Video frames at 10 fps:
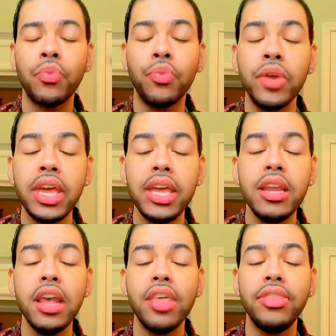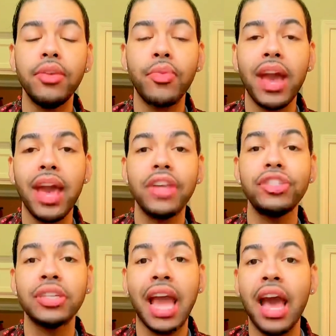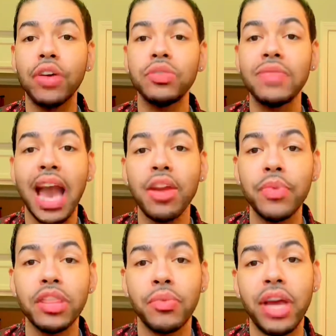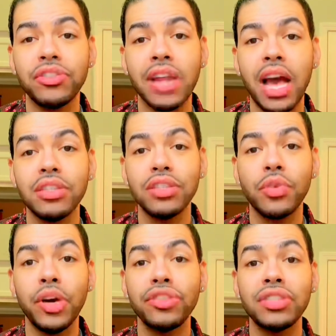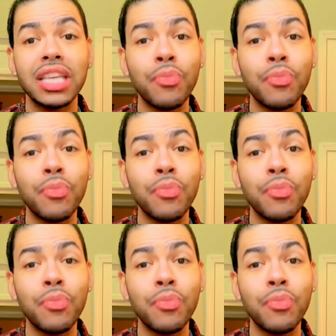Read the rationales. You got to read the rationales to the questions.